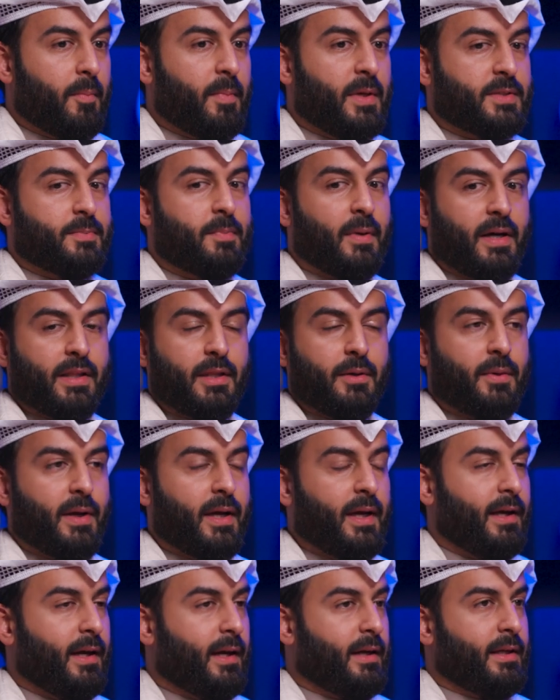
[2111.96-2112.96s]
But by the
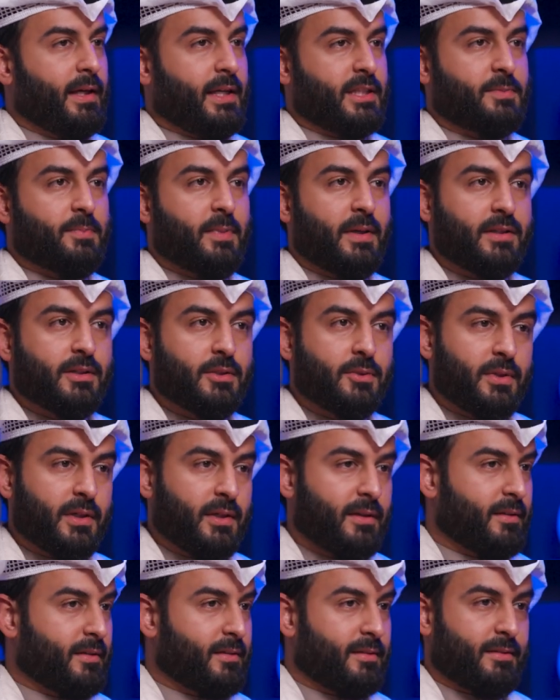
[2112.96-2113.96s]
way, and I spent
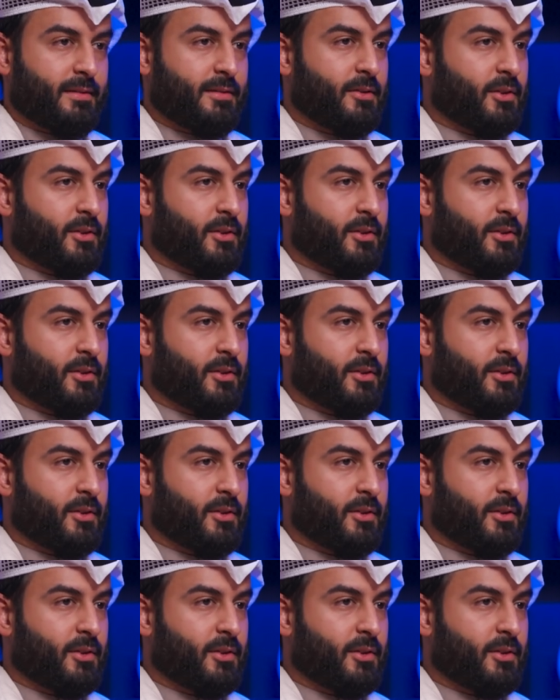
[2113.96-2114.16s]
doing